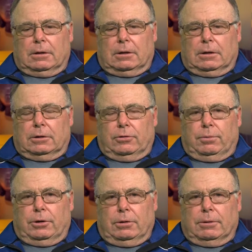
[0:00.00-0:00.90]
it's
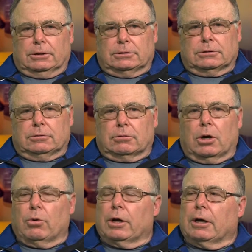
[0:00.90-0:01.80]
pretty much
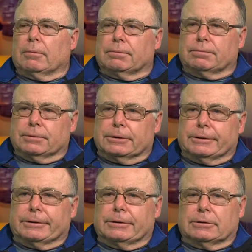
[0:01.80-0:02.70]
grown up.
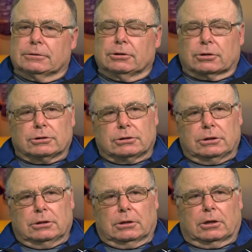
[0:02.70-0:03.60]
You can
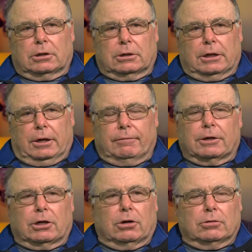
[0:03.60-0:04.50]
see a kind of a
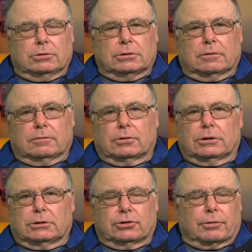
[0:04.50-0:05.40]
ghost of where
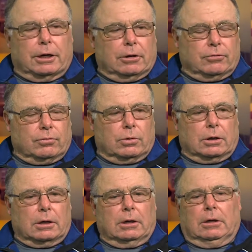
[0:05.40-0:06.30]
the trails
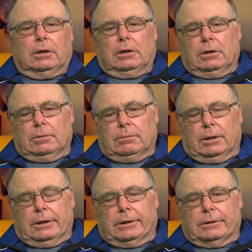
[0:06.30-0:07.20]
were,
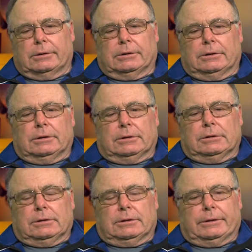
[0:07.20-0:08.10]
but
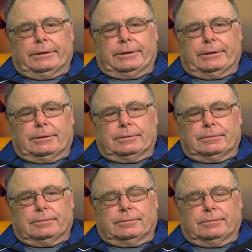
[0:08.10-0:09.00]
um,